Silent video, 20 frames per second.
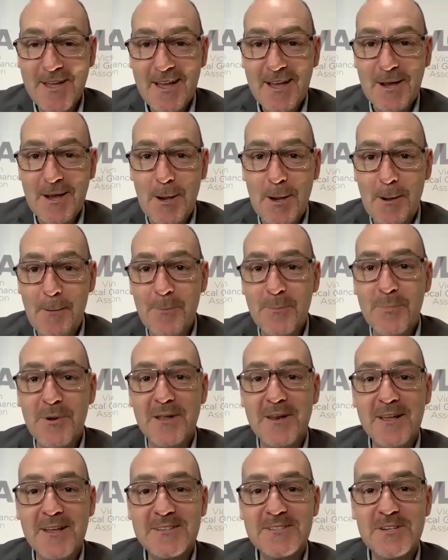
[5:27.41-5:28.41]
But
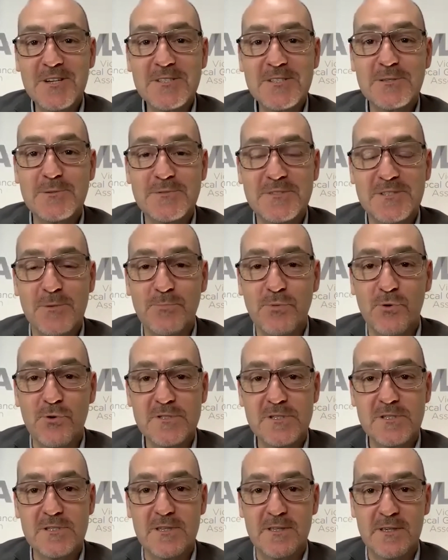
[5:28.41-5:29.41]
it just
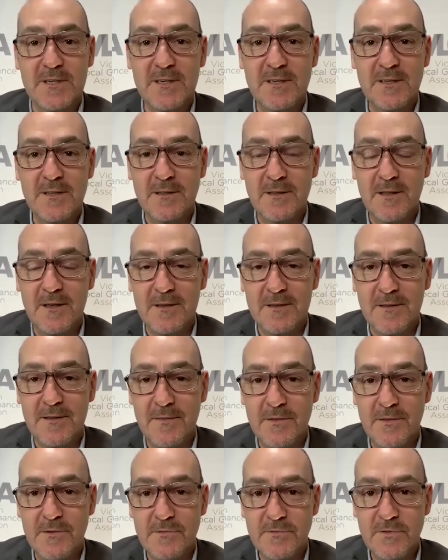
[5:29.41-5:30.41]
supports the
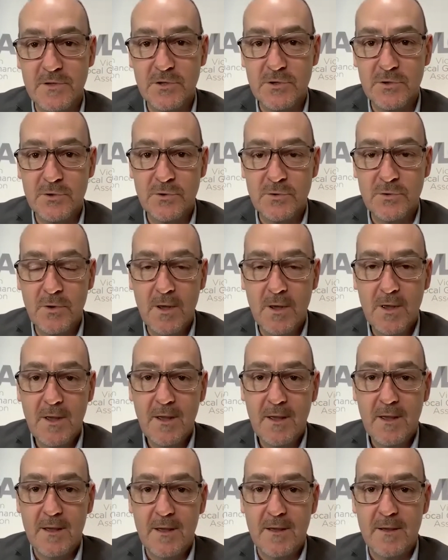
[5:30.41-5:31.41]
view
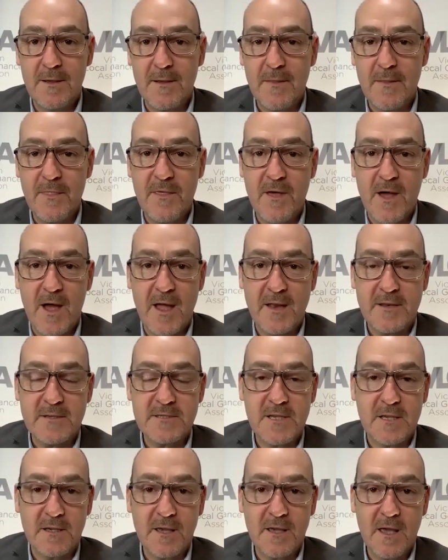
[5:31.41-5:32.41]

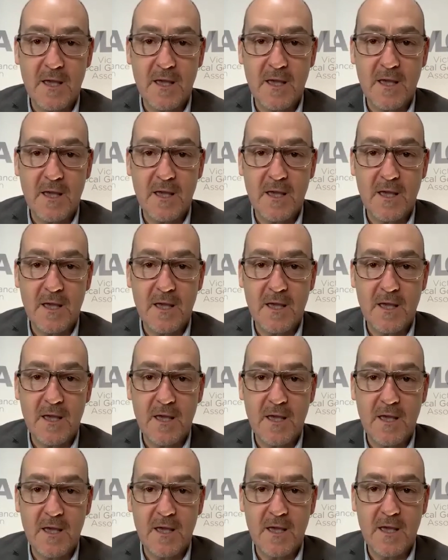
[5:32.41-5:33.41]
that councils
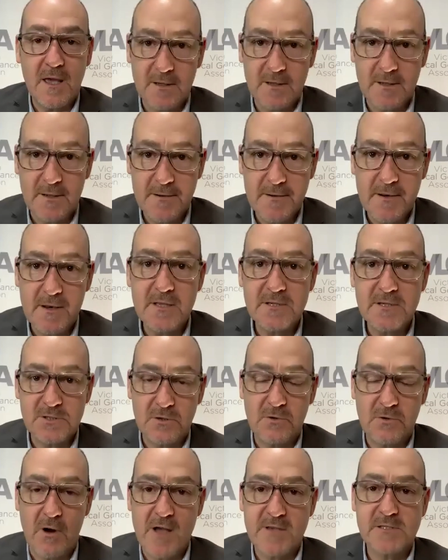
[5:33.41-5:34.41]
really need to
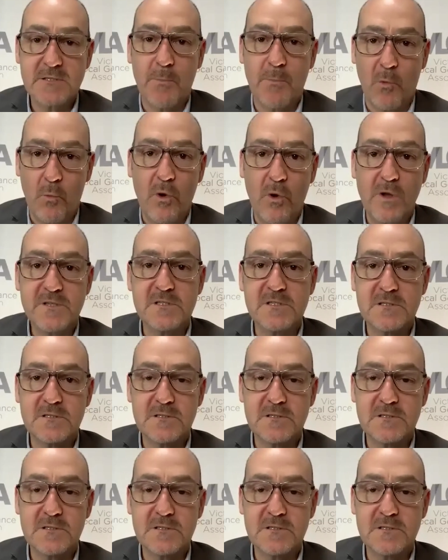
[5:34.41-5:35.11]
grasp what